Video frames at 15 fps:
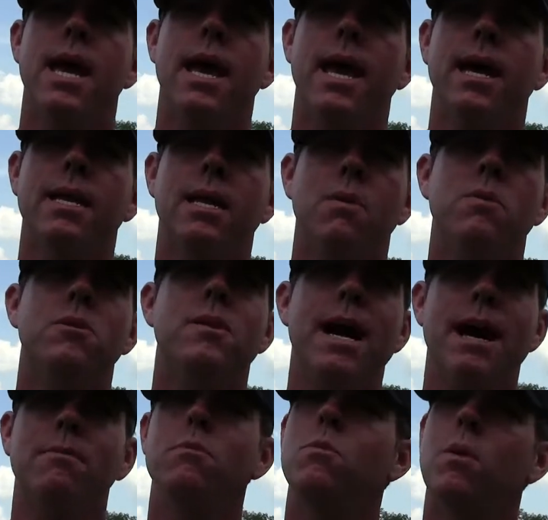And when you
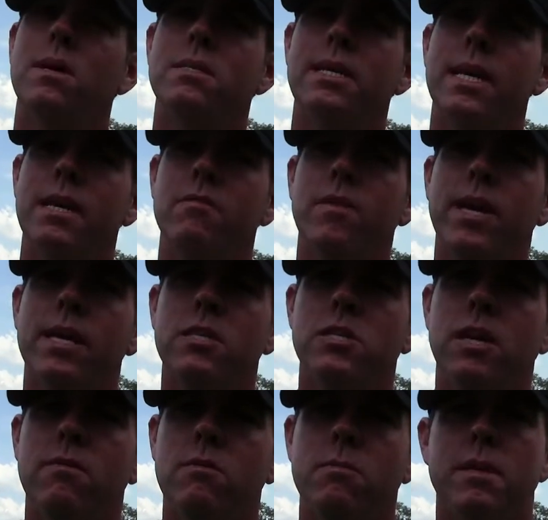have them, you want to take
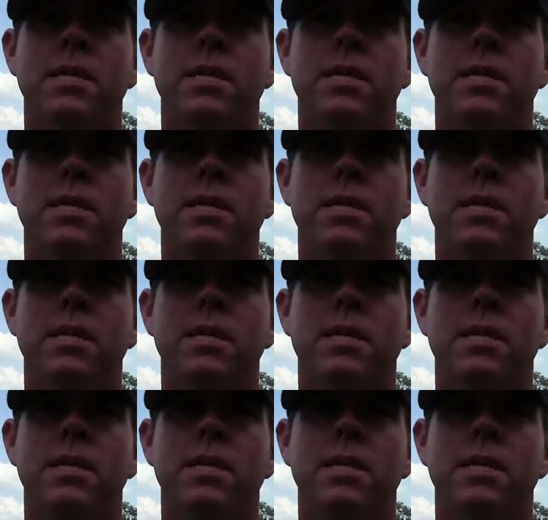advantage of them.